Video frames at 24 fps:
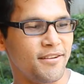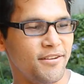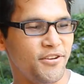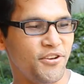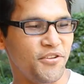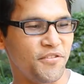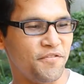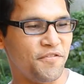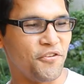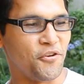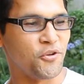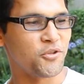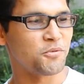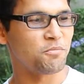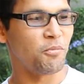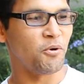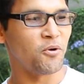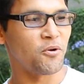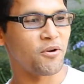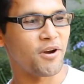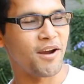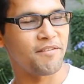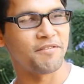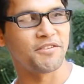The infused bone
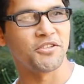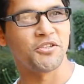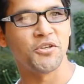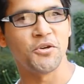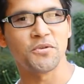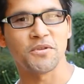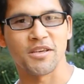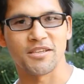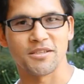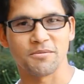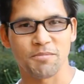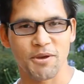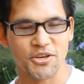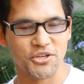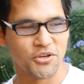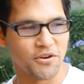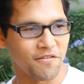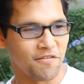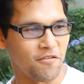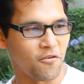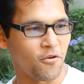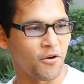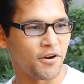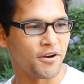graft is used especially
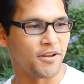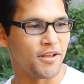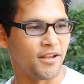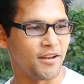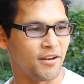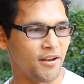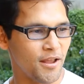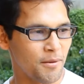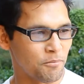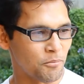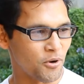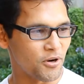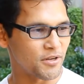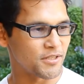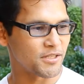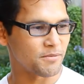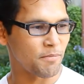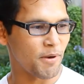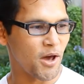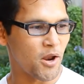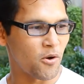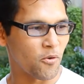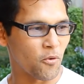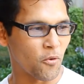for the lumbar
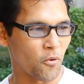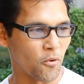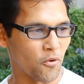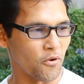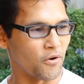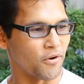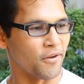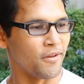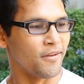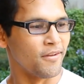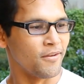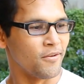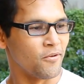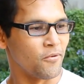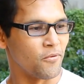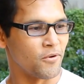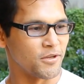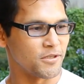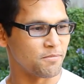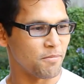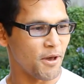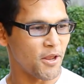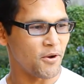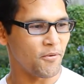spinal cord or
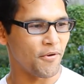spinal